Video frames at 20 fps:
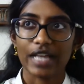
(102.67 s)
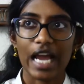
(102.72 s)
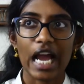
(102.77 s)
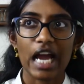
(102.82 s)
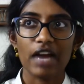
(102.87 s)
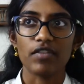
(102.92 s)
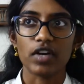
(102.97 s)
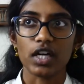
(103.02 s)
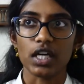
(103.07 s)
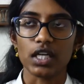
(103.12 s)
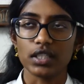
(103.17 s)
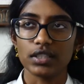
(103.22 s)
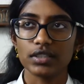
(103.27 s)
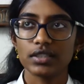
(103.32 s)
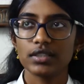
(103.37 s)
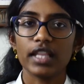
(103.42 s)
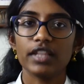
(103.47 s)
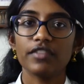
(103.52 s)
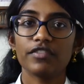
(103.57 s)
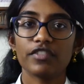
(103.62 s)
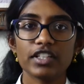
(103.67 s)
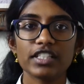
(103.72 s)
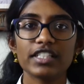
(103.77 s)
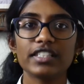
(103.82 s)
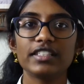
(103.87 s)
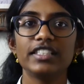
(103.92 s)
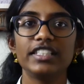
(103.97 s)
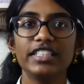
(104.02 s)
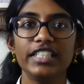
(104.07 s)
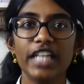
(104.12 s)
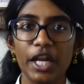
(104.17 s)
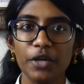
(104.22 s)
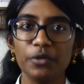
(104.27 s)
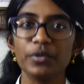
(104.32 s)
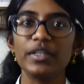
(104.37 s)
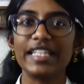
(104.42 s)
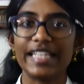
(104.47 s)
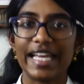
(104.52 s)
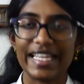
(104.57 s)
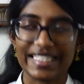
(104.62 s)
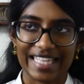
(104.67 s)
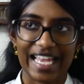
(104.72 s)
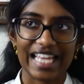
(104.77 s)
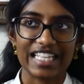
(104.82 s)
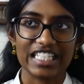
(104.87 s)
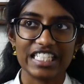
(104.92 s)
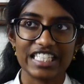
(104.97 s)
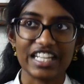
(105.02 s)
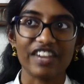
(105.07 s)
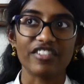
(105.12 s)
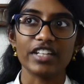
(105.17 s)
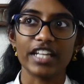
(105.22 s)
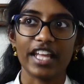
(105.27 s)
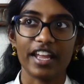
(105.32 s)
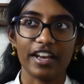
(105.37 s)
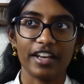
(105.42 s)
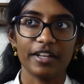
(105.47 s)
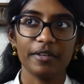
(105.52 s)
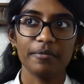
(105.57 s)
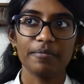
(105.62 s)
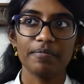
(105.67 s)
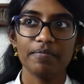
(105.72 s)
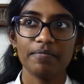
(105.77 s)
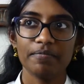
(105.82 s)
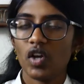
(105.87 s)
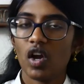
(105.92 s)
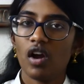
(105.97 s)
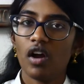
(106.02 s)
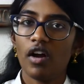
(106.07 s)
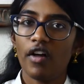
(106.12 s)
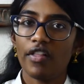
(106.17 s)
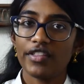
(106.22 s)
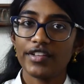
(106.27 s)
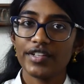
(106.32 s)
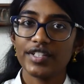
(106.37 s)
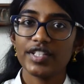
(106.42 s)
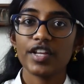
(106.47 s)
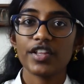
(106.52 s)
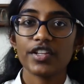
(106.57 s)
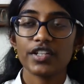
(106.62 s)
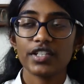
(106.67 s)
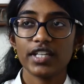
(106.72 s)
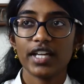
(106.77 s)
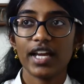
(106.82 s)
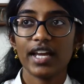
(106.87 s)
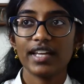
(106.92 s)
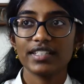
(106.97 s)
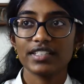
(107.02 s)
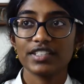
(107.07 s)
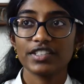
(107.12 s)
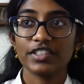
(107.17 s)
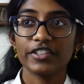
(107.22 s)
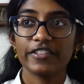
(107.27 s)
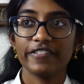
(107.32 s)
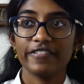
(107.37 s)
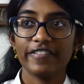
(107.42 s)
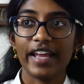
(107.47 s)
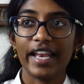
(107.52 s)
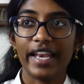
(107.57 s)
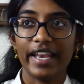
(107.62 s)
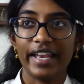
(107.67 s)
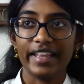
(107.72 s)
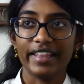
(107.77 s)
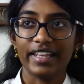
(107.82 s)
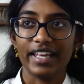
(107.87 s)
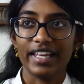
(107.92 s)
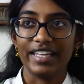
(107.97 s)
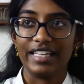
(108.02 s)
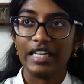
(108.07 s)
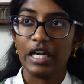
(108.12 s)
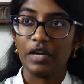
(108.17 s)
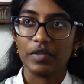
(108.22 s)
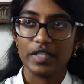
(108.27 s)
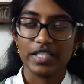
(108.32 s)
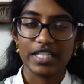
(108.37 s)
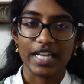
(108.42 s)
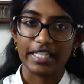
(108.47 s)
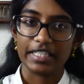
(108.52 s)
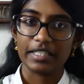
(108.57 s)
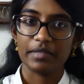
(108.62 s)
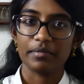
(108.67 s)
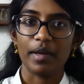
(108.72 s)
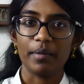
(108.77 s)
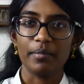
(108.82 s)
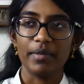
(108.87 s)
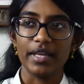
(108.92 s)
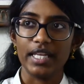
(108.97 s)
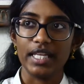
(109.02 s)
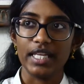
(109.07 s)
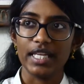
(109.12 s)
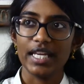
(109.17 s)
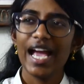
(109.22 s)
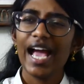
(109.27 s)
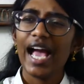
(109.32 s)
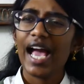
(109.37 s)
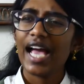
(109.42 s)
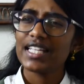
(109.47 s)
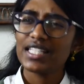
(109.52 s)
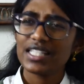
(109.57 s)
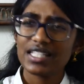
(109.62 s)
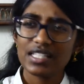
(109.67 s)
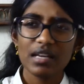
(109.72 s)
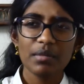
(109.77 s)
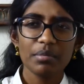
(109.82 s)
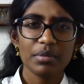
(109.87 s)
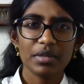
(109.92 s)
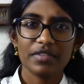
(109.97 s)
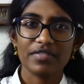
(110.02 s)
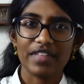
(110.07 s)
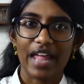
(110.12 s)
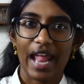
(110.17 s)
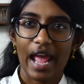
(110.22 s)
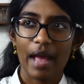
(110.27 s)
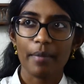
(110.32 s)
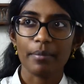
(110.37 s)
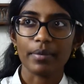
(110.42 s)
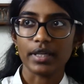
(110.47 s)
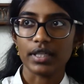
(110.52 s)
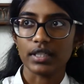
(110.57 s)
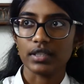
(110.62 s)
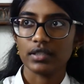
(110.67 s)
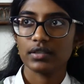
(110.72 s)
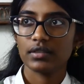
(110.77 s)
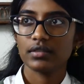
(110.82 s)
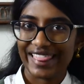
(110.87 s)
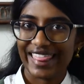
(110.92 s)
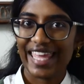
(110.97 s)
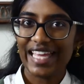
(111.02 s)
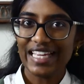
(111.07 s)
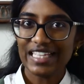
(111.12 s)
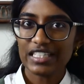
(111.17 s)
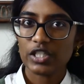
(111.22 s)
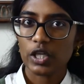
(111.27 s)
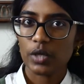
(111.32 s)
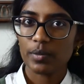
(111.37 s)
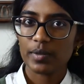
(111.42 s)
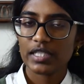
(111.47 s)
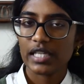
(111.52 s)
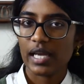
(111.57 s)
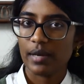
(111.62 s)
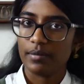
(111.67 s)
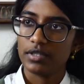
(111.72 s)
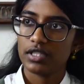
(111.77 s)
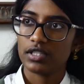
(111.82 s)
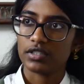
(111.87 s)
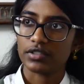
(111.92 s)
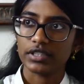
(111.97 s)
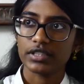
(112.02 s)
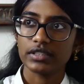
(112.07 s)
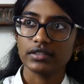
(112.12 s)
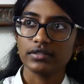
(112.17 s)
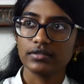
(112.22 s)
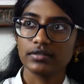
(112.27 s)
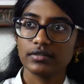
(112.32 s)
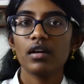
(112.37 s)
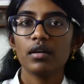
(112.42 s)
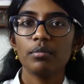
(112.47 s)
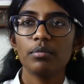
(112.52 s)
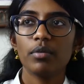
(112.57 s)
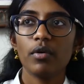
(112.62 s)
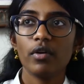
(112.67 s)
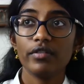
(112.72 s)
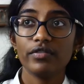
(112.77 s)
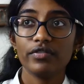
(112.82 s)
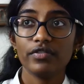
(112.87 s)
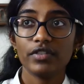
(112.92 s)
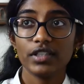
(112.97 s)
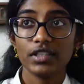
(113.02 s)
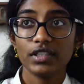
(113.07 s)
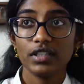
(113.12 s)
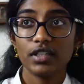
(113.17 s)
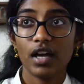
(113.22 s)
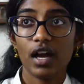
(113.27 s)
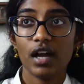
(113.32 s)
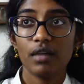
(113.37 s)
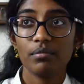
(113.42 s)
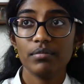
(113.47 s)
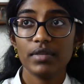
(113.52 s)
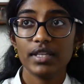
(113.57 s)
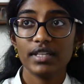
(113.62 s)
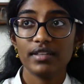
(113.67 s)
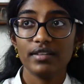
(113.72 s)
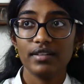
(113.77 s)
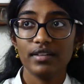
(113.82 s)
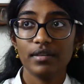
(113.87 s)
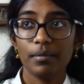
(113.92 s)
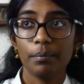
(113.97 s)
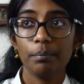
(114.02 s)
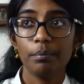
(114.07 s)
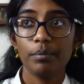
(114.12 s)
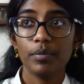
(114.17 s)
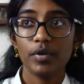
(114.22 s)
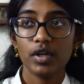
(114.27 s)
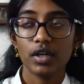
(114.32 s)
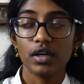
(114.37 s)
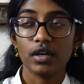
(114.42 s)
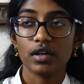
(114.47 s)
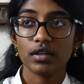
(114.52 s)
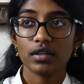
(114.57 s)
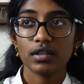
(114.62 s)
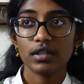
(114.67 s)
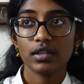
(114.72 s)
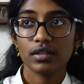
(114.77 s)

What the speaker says: Ever. The first genuinely nice guy she's ever dated. Aw, the southern guy is still offended that he got rejected by Mindy. I still can't believe that happened. They had so much chemistry. Her boyfriend got Mindy a book.